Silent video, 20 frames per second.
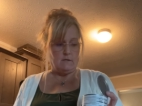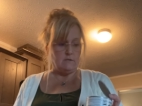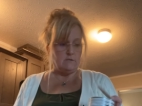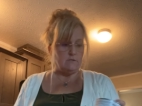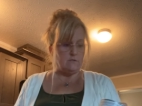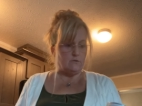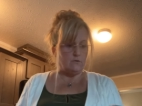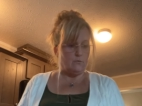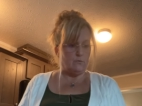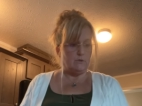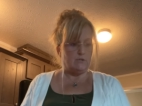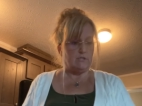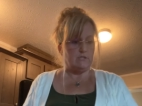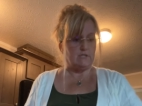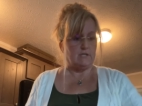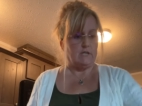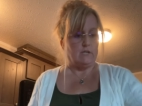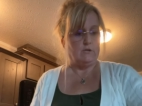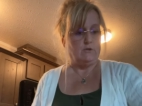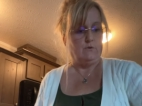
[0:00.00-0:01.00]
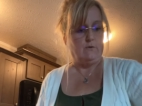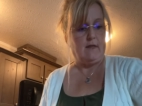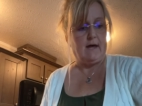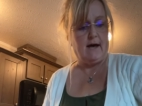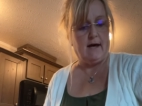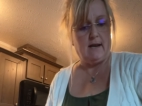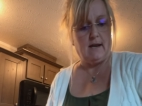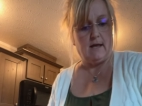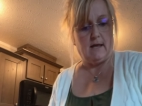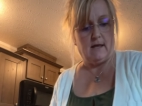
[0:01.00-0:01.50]
So we're just going to do
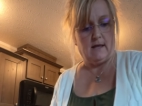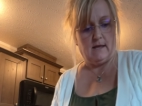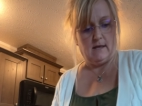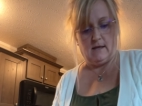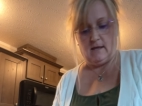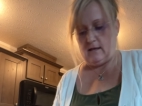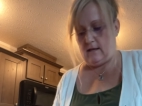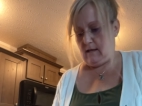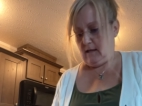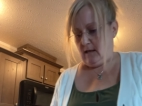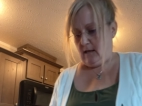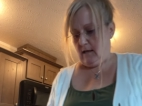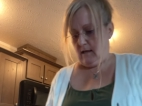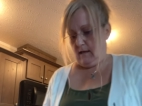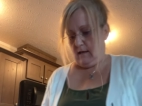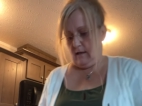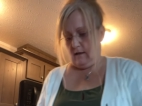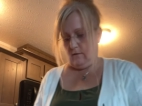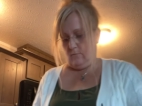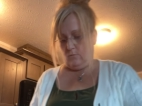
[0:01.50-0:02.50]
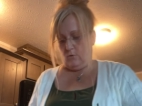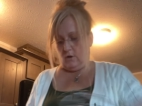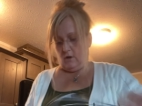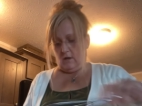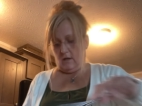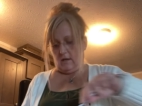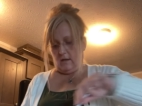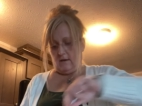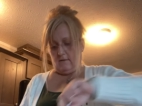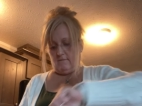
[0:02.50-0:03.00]
that. And I'm
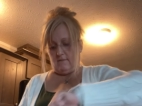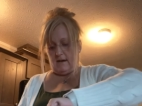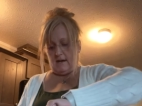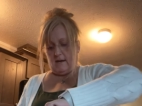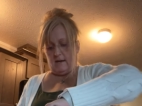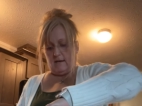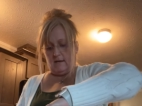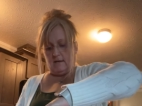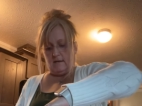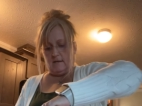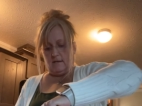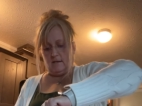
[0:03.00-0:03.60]
going to give that